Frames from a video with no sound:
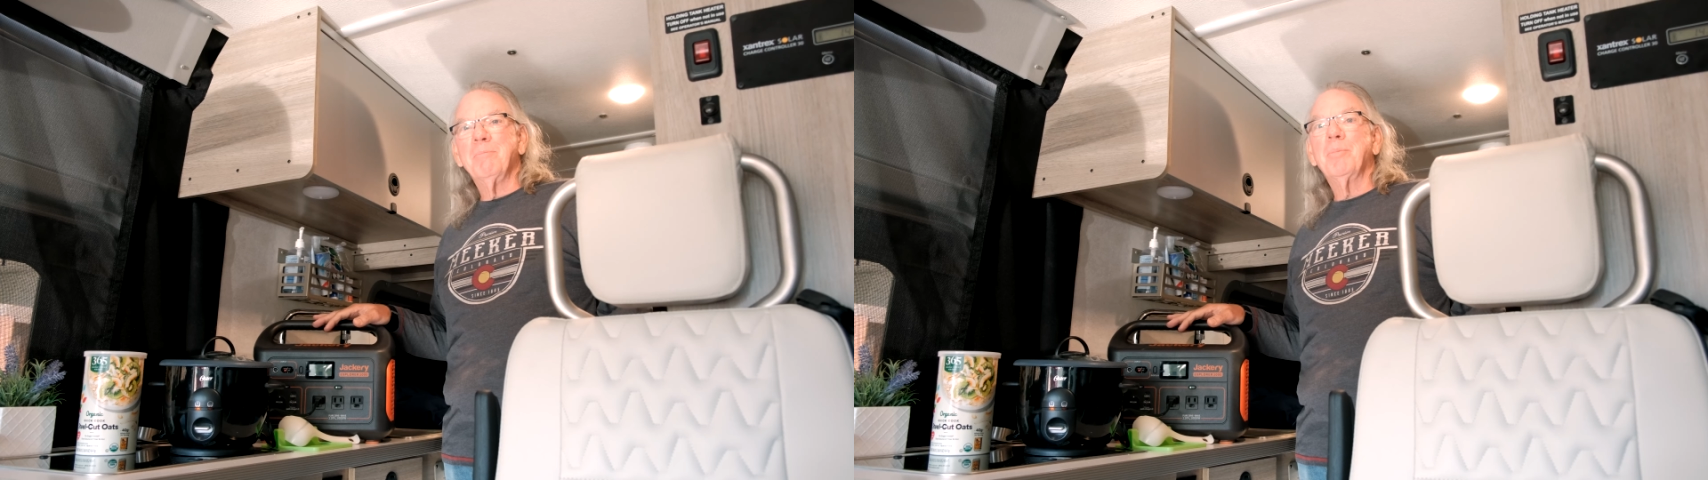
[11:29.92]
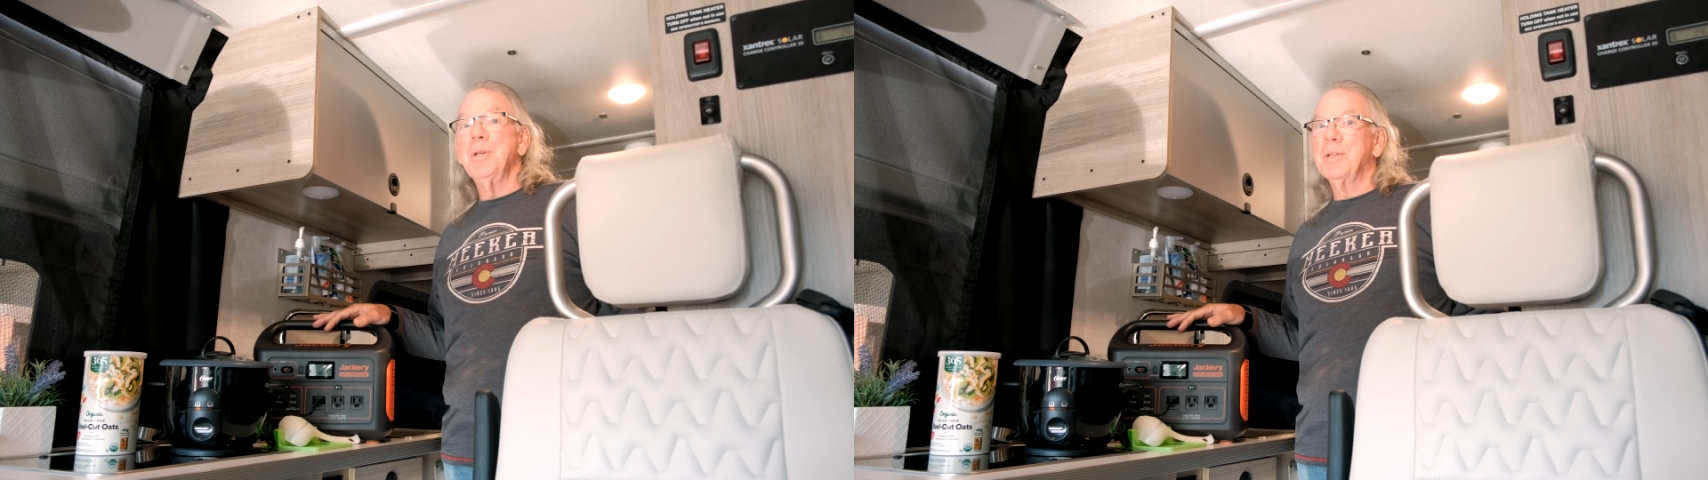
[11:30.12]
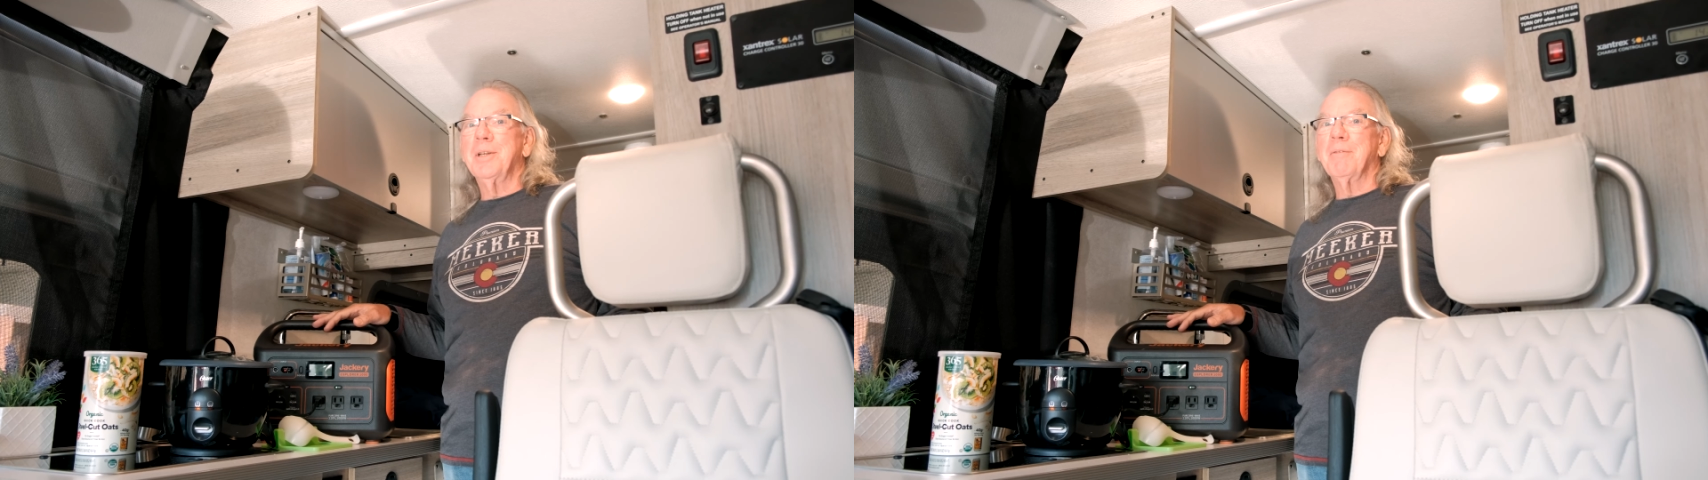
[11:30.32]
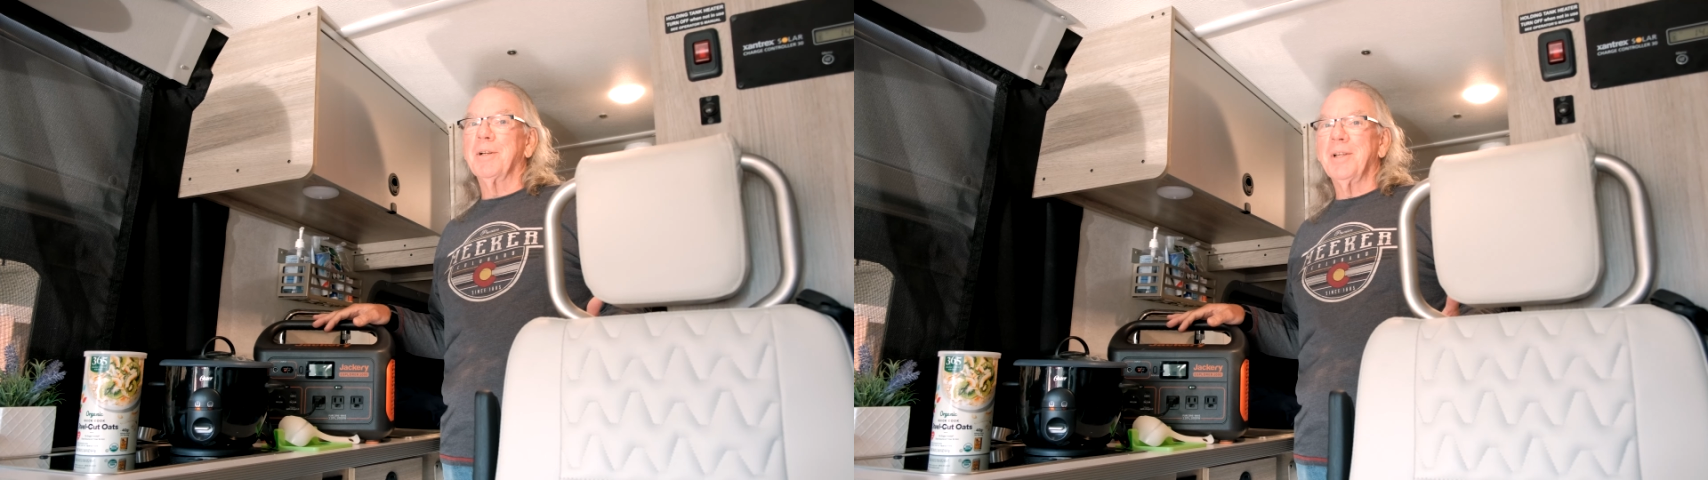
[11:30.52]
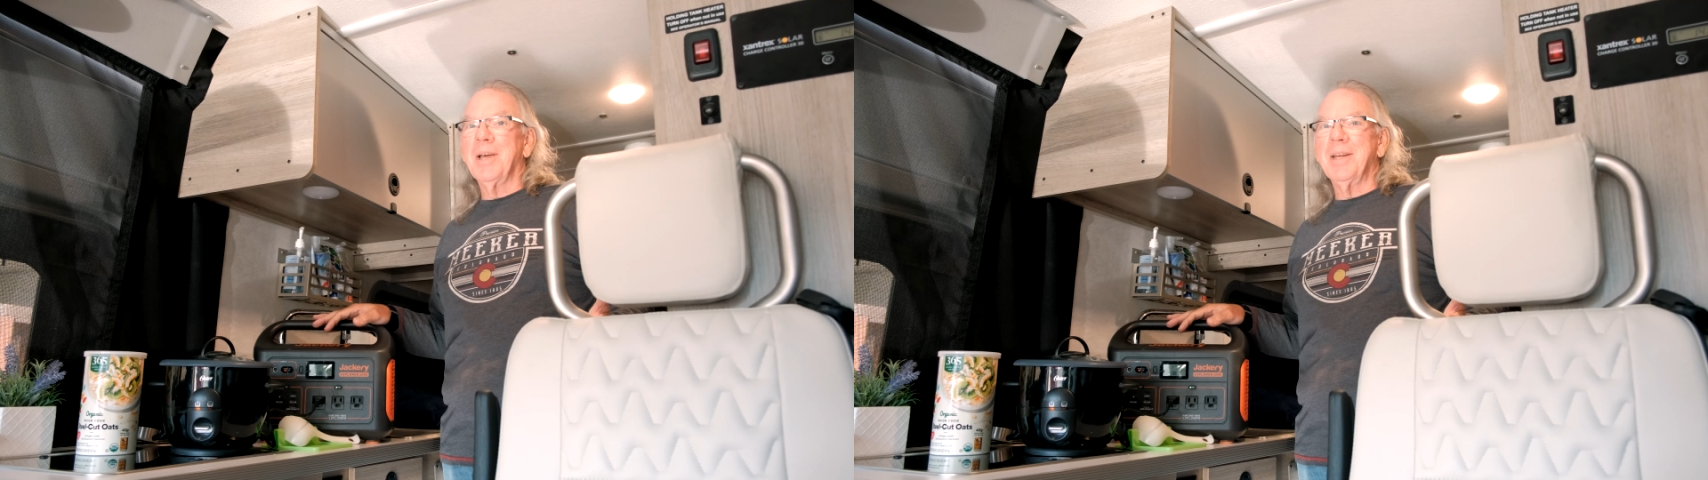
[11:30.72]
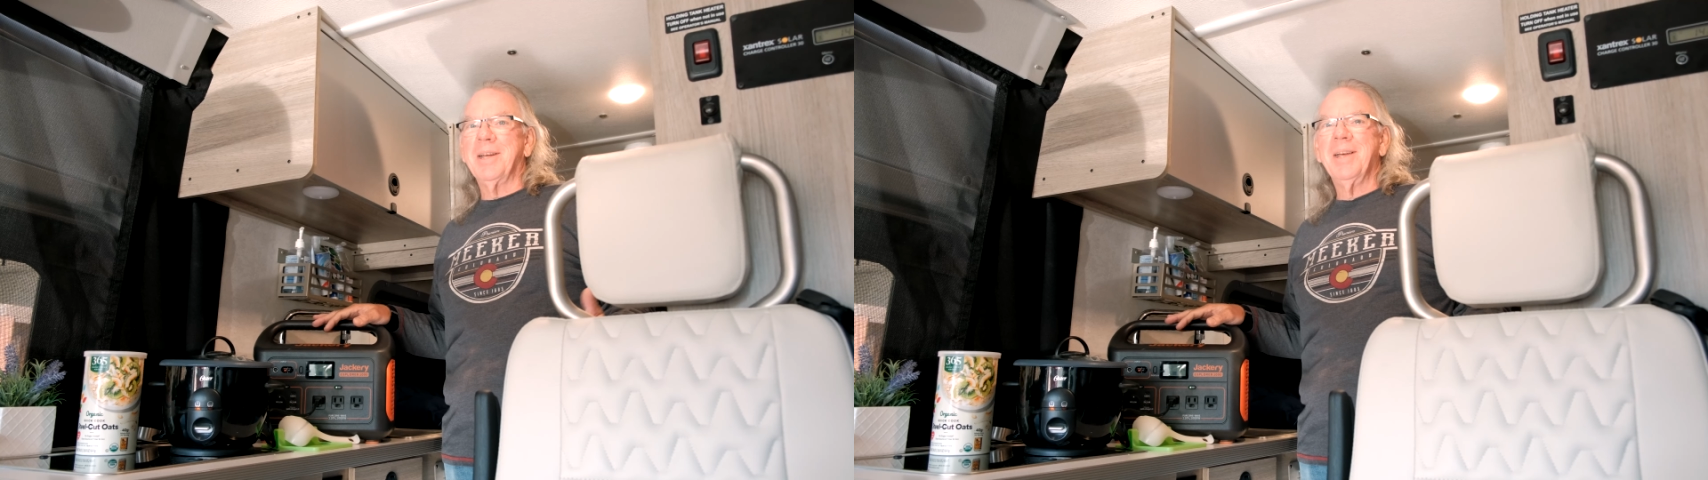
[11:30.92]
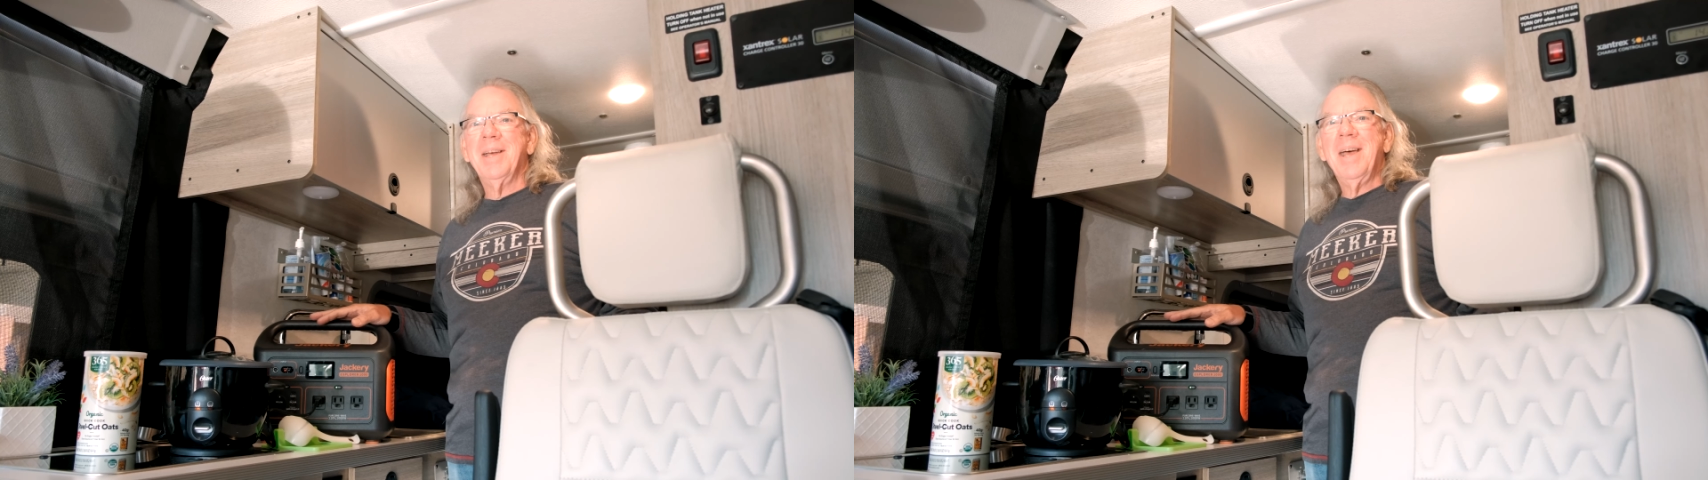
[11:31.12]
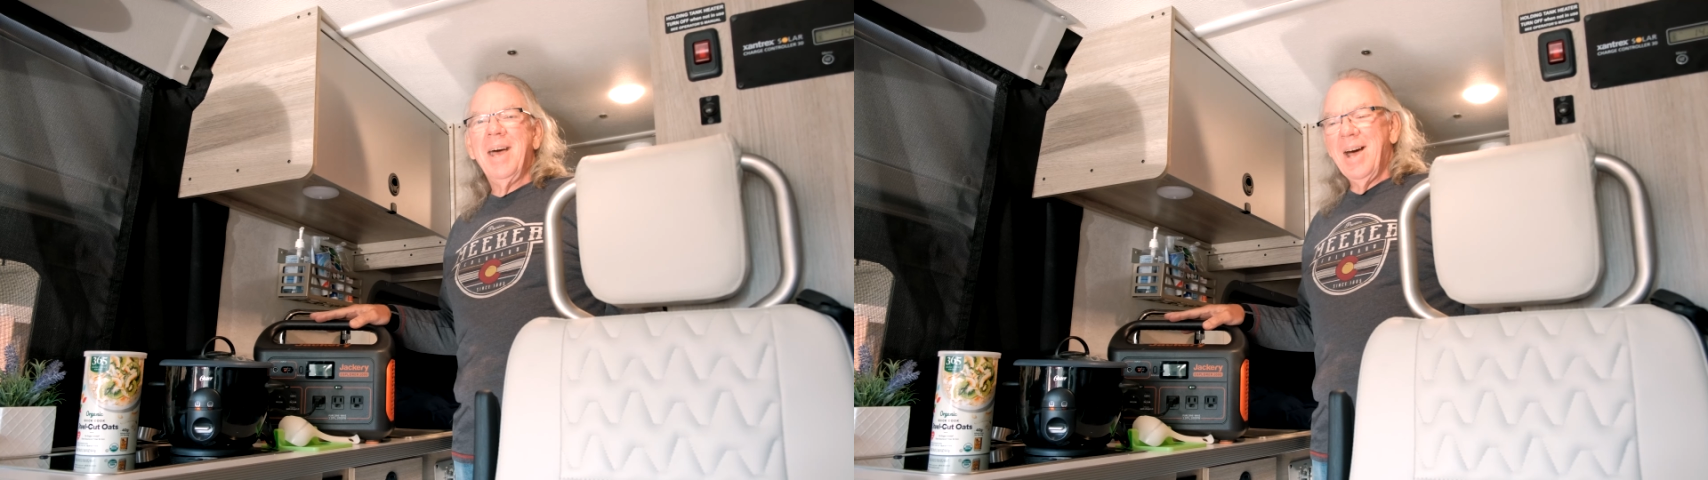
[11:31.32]
please give it a like.
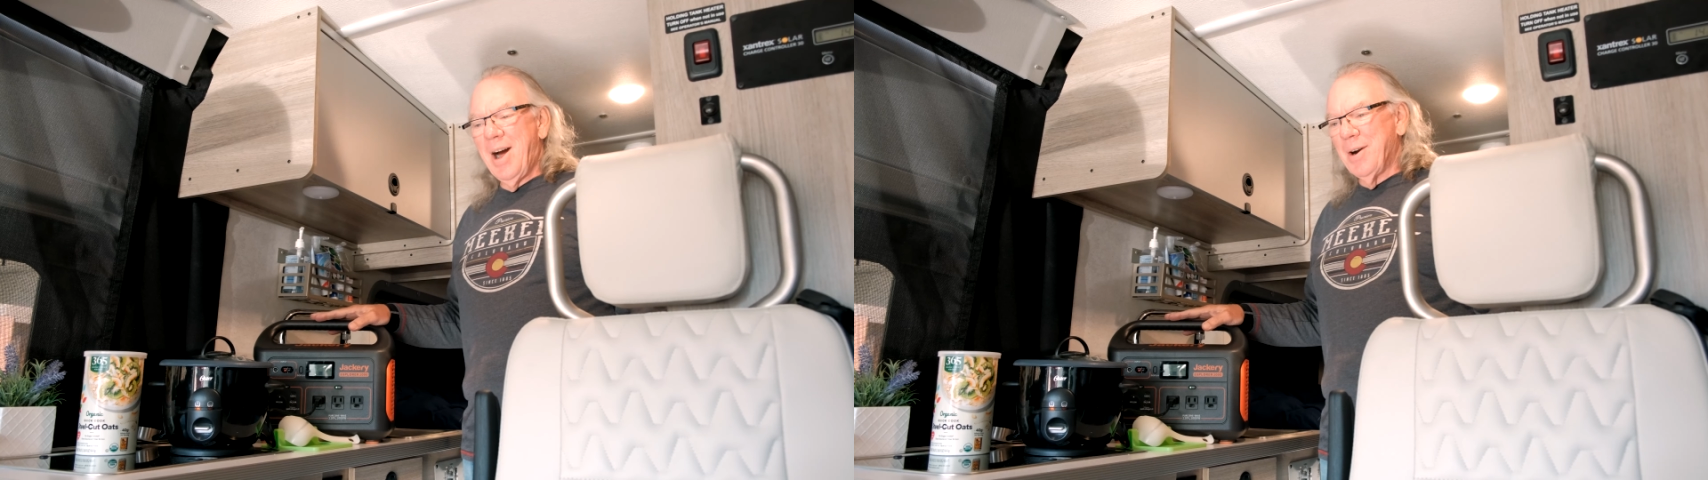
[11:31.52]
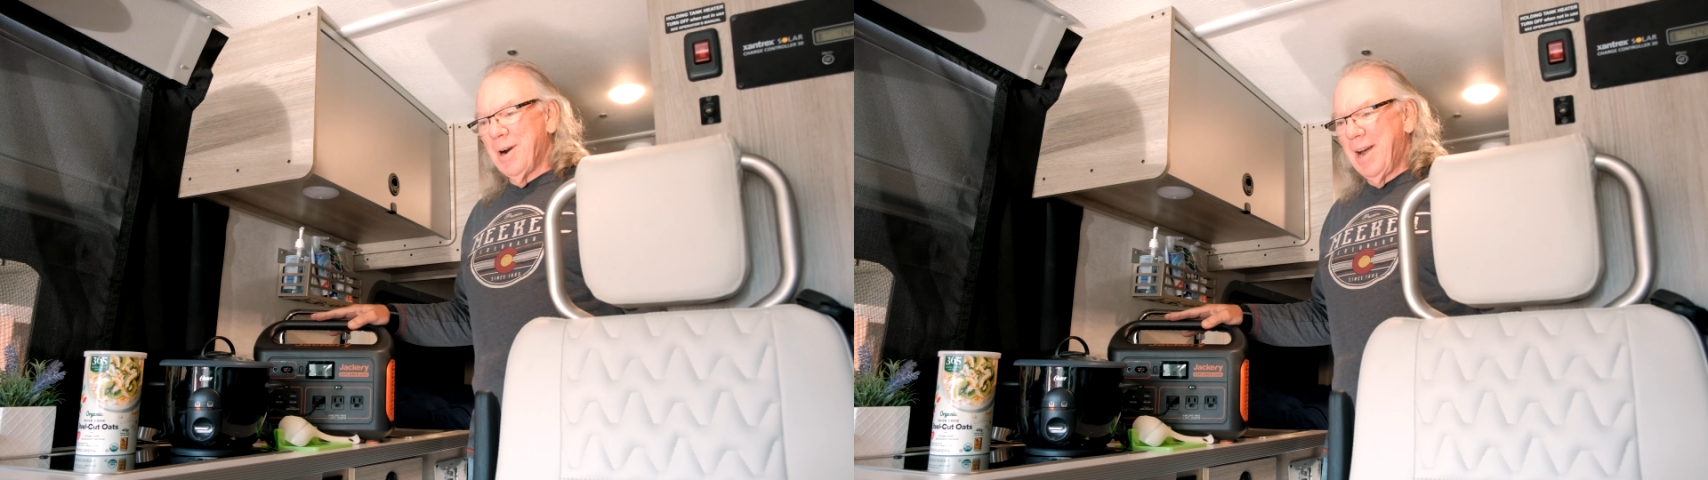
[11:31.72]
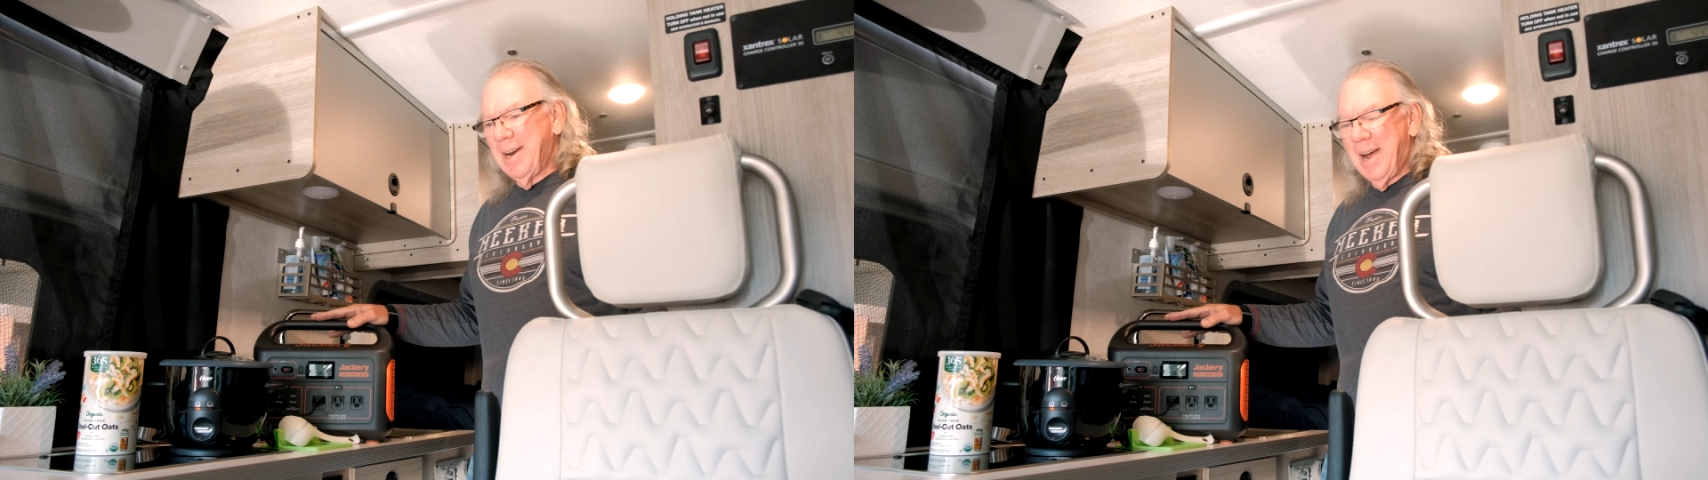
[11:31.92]
All right,